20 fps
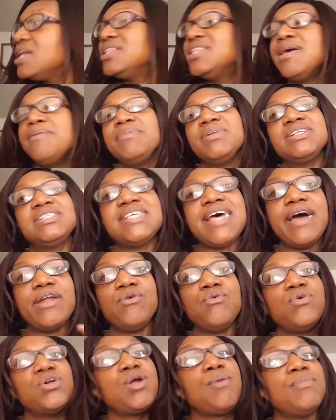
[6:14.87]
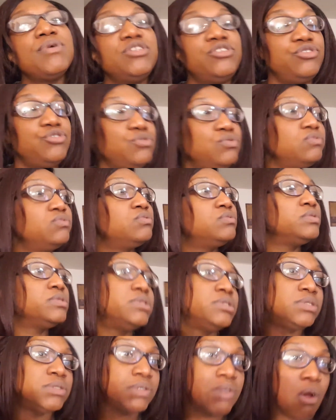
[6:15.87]
let me decide on what I'm gonna do.
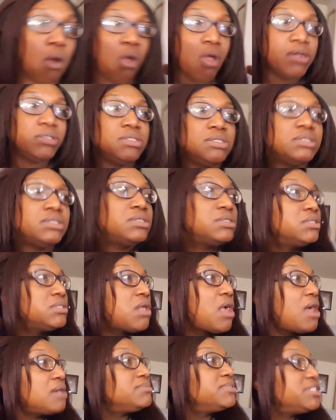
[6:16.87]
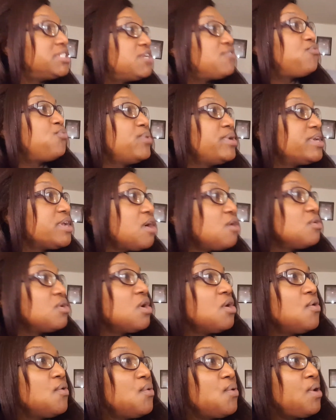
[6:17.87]
I mean, if we don't
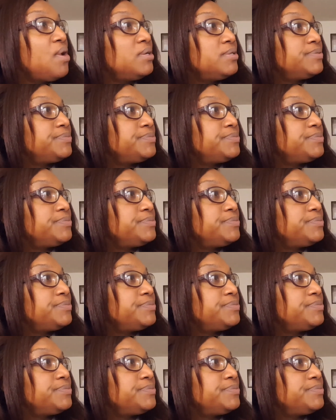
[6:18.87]
go